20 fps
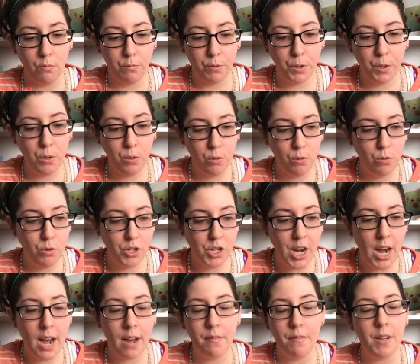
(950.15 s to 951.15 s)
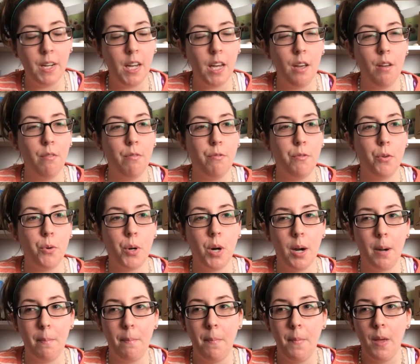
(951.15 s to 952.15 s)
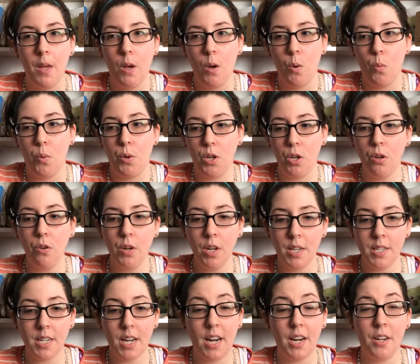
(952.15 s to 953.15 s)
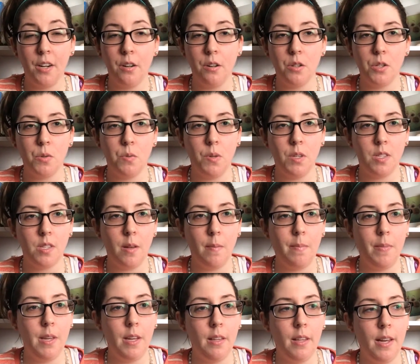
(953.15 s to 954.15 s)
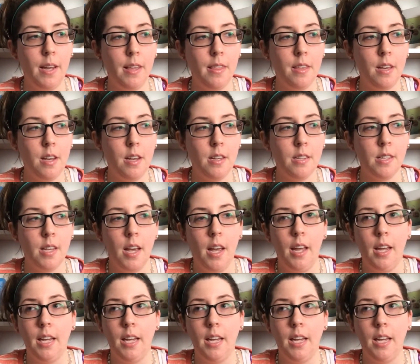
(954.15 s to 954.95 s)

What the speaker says: huge advocate for when you get diagnosed with something like this,